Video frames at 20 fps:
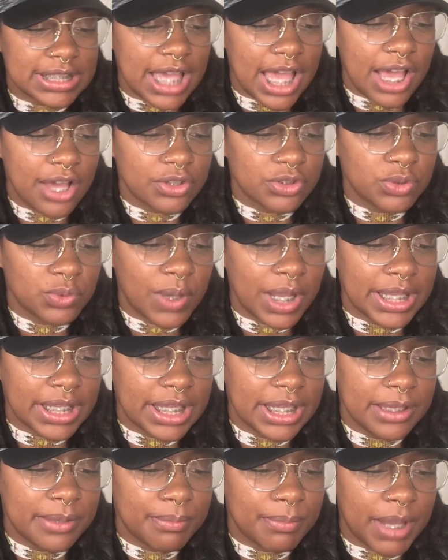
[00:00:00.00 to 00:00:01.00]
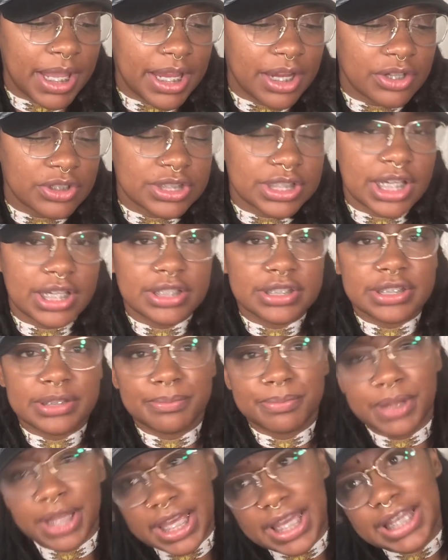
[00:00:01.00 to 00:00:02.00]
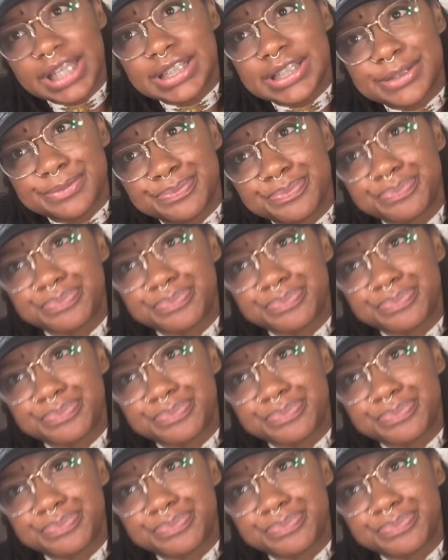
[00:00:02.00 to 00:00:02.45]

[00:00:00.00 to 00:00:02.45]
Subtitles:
how do I keep my hairstyles in place